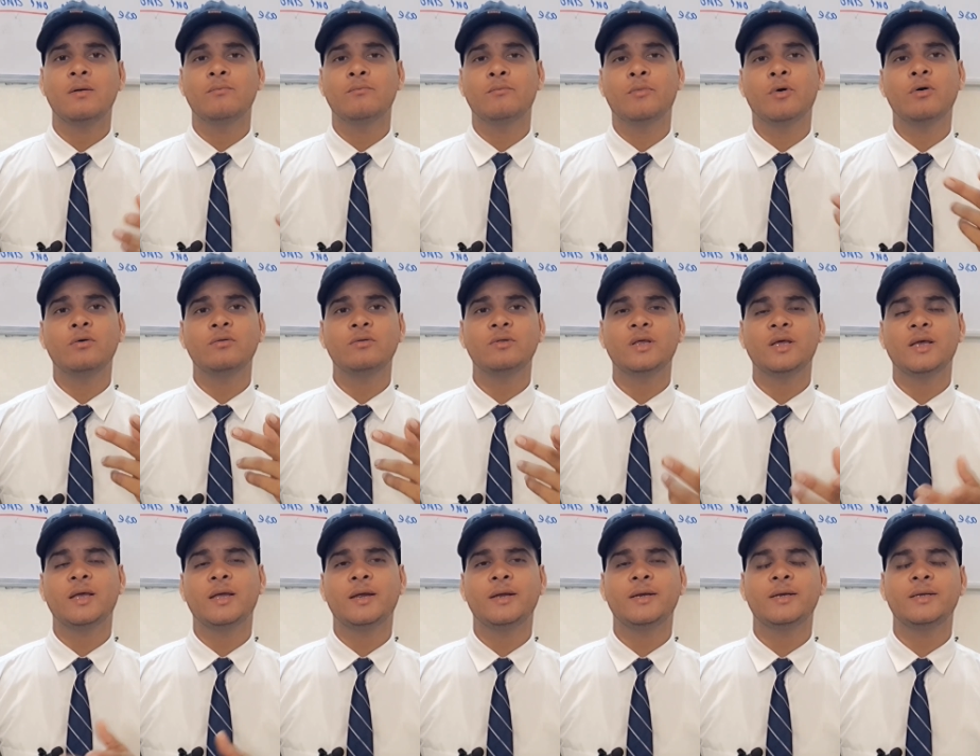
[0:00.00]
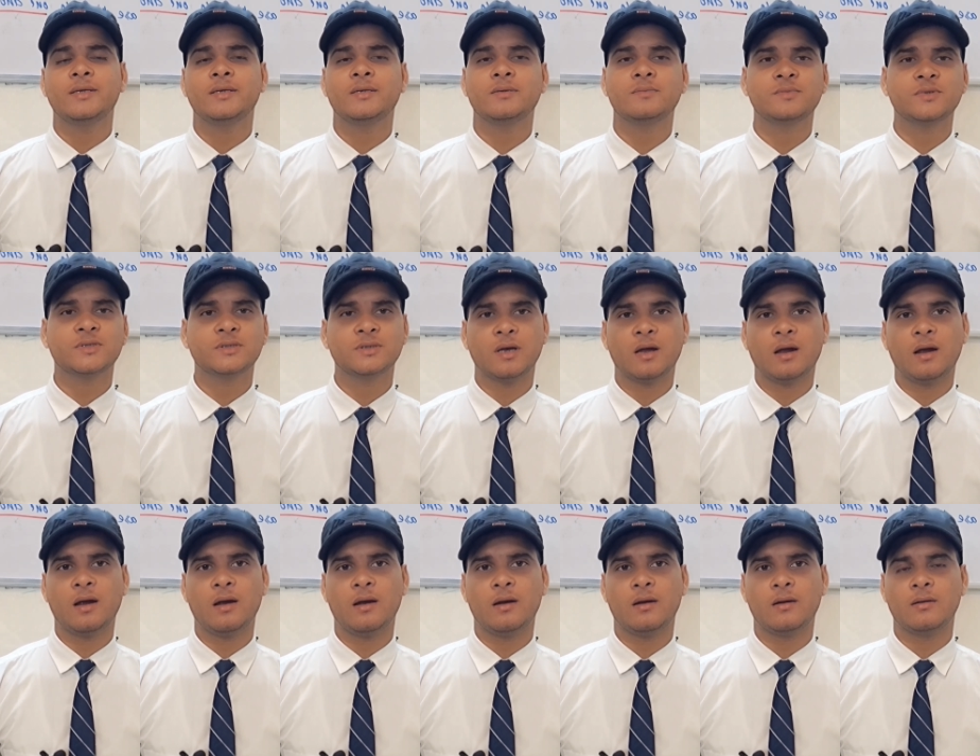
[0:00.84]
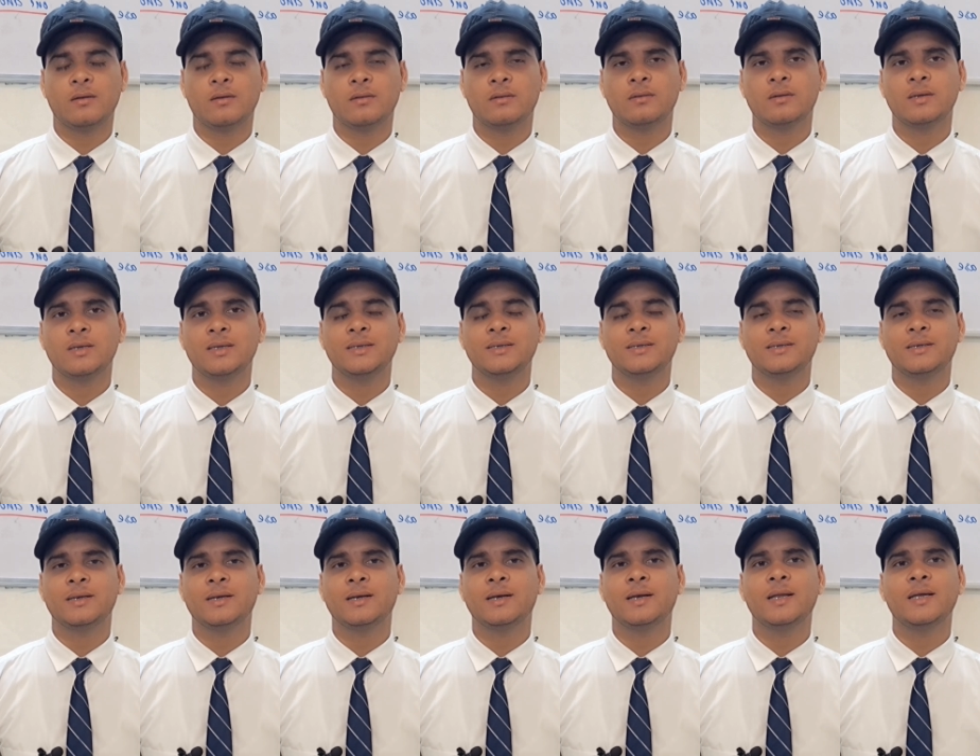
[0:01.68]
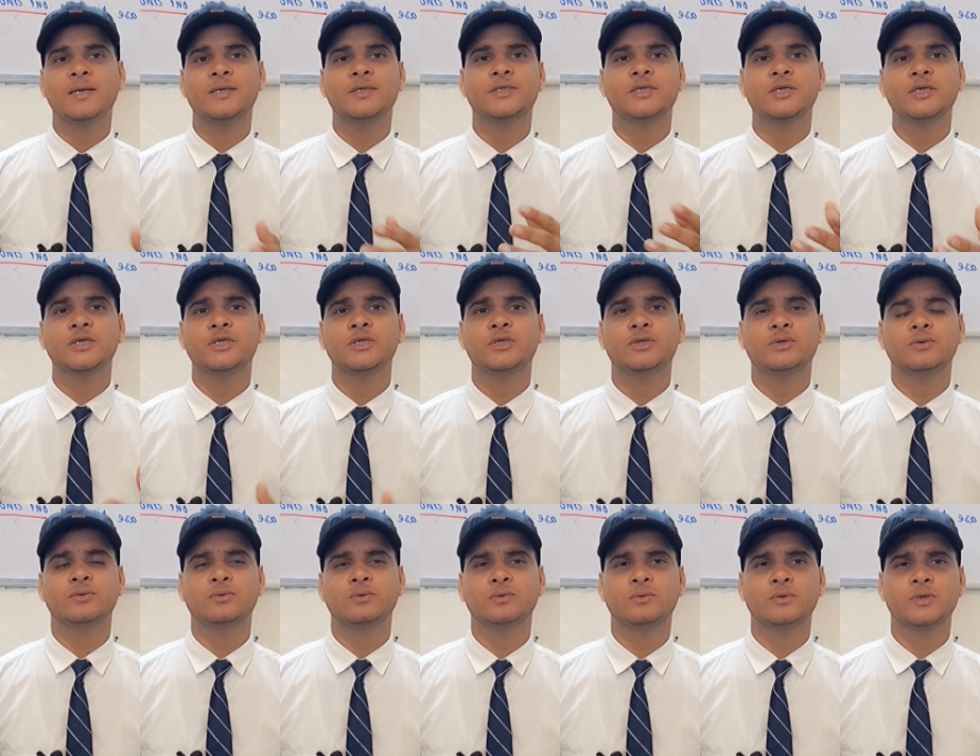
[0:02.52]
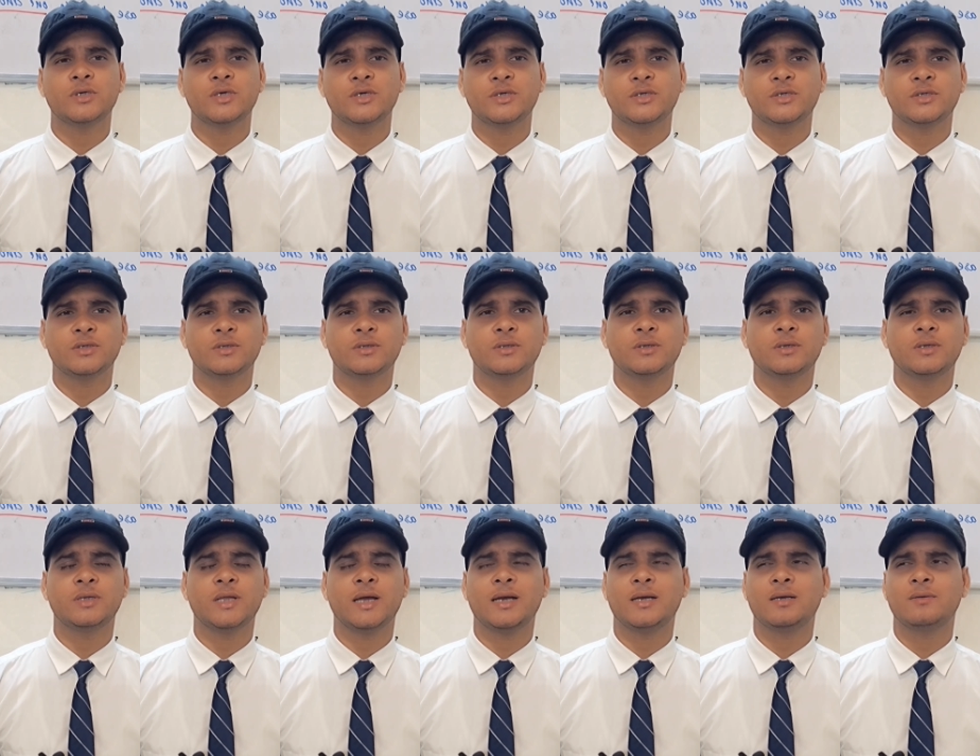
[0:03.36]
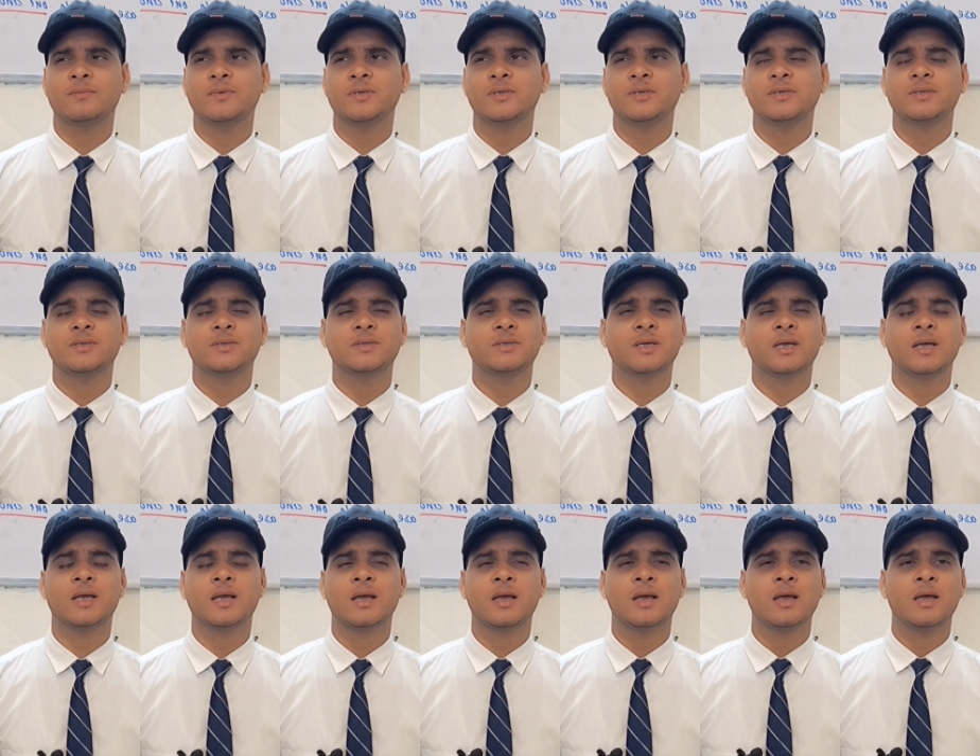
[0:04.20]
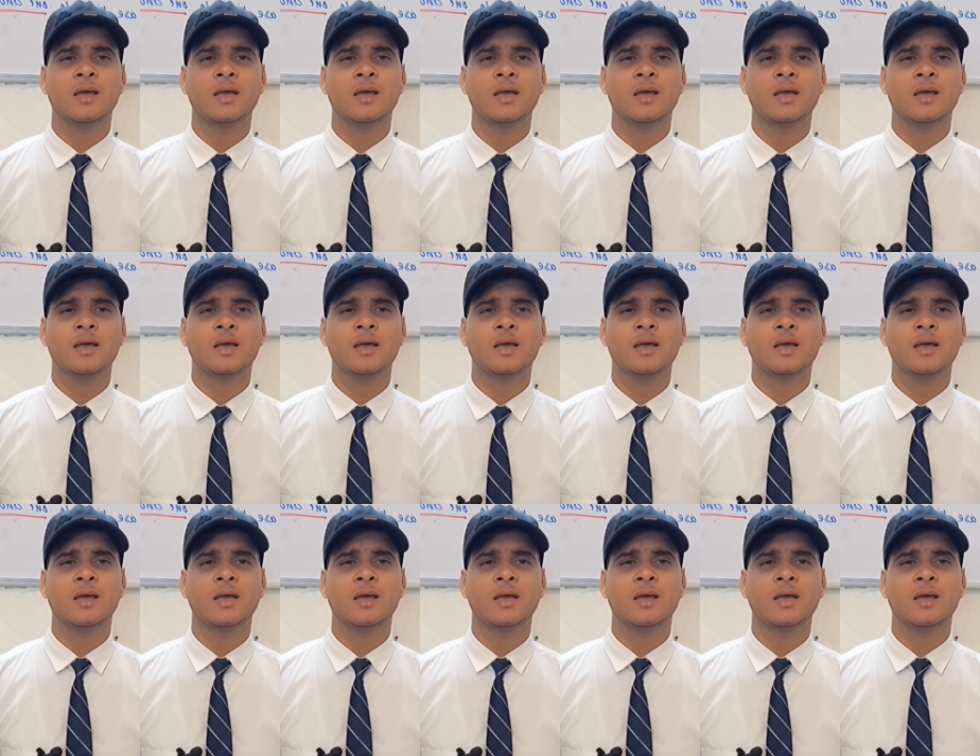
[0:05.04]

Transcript: Both the idioms are related to each other. That means